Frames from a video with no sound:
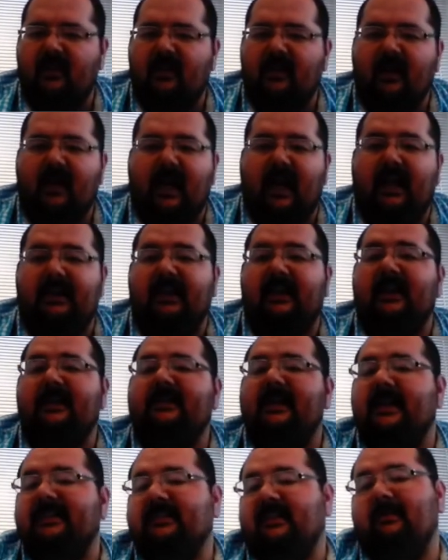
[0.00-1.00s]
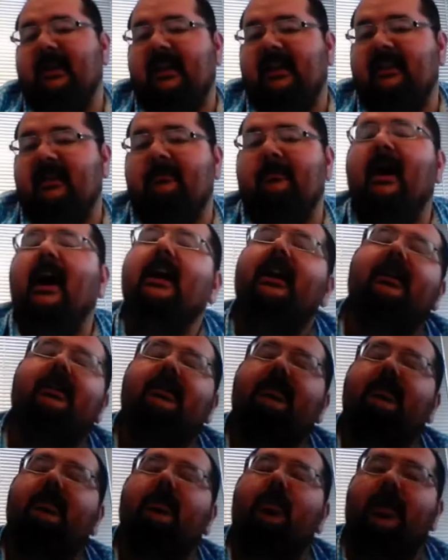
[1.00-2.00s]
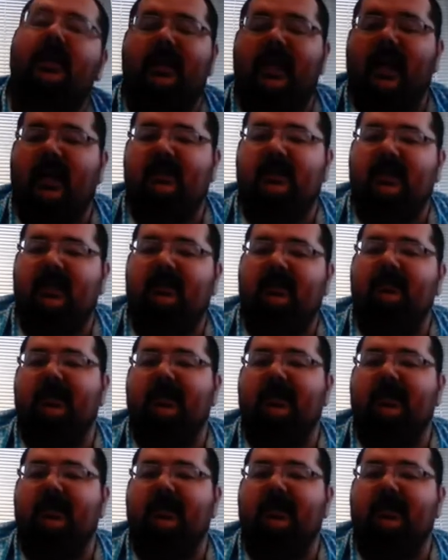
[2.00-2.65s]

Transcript: And then it's estimating that my 2018